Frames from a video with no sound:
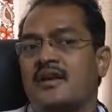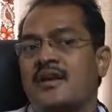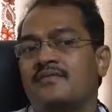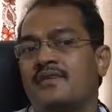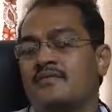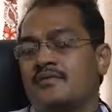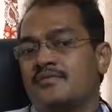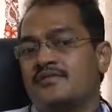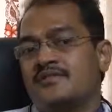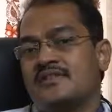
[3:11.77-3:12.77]
And one more
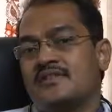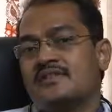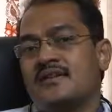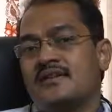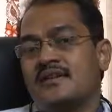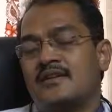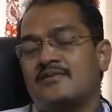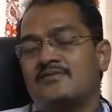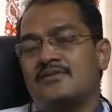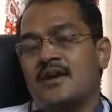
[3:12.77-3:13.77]
procedure is called
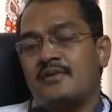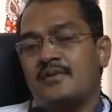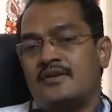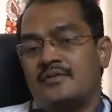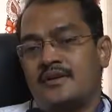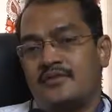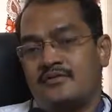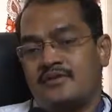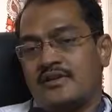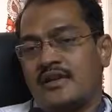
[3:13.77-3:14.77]
continuous ambulatory
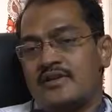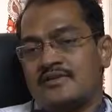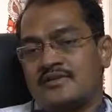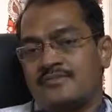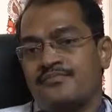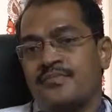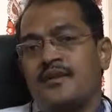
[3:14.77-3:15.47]
peritoneal dialysis.